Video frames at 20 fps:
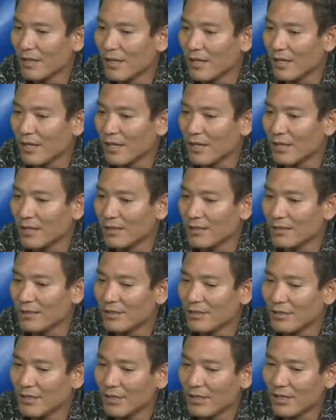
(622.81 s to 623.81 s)

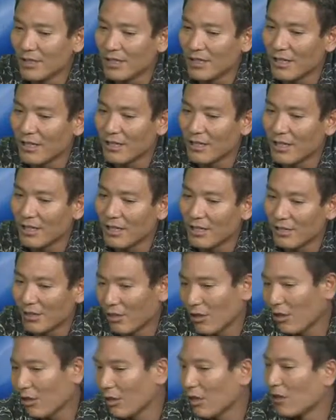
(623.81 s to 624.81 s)
and
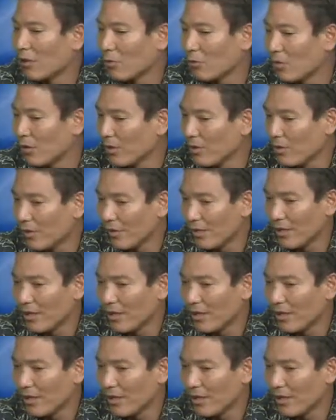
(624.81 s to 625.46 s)
along with